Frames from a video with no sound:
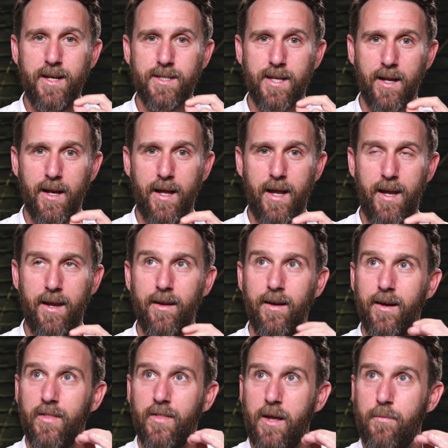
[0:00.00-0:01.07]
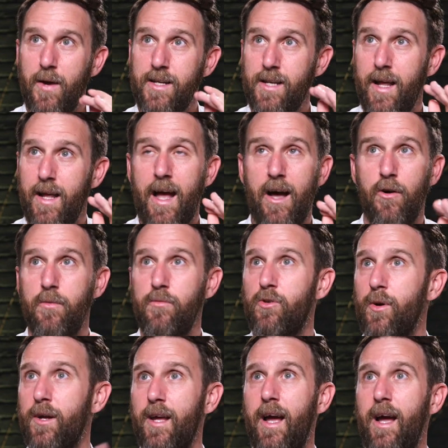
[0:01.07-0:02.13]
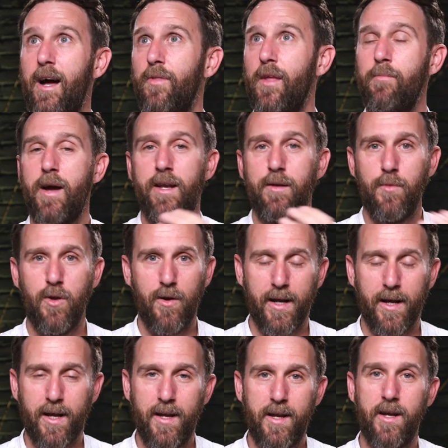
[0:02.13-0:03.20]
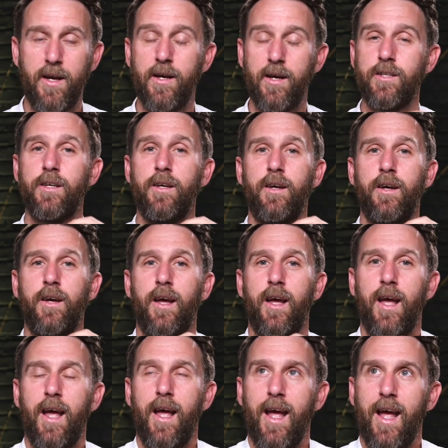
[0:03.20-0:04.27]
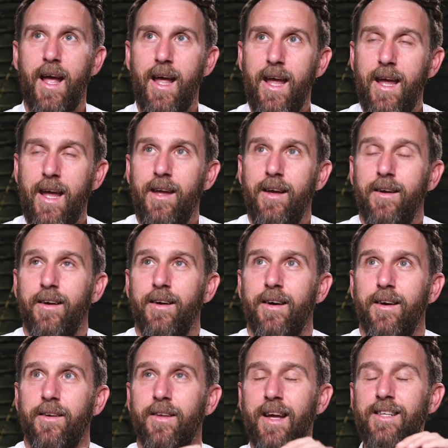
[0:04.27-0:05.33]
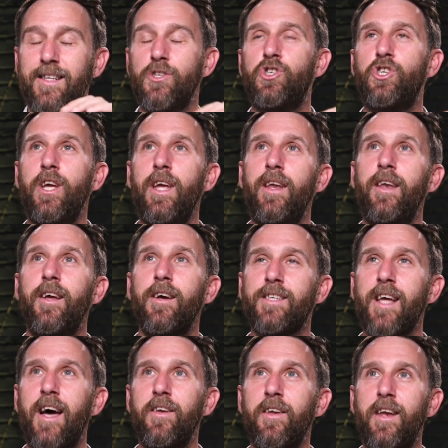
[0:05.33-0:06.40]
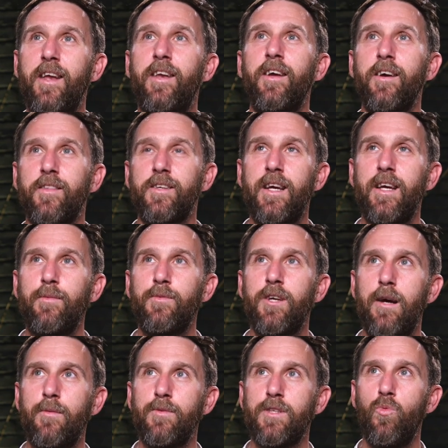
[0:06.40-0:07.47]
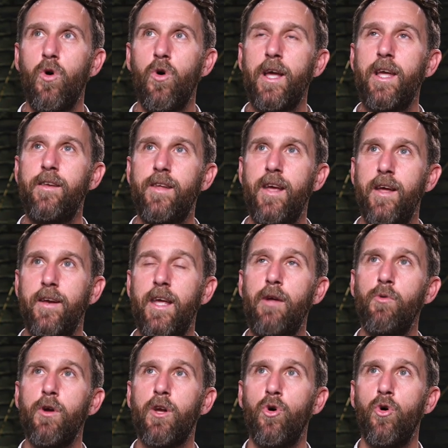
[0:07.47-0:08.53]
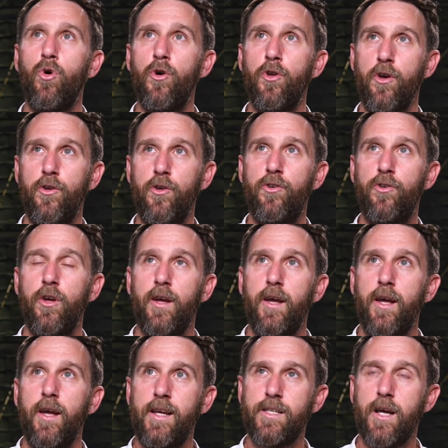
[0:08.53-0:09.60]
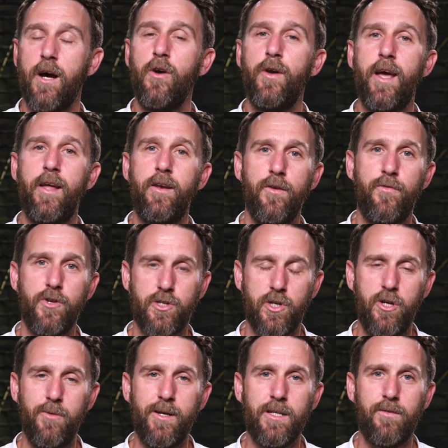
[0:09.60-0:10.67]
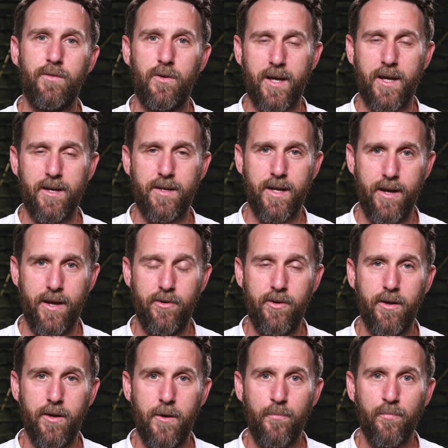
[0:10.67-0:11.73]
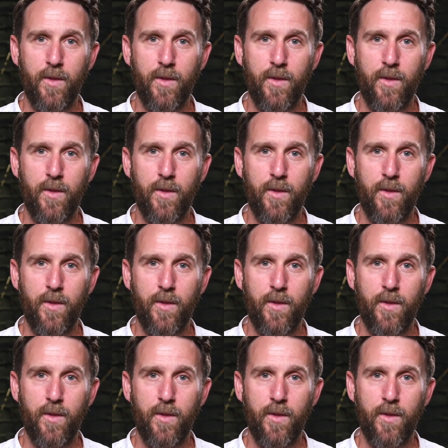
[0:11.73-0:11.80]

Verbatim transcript: basically, they basically held him to account, they made him look like an idiot. He, he's a genius and an idiot at the same time. So, what he did, he recorded his own end of the Zoom interview they did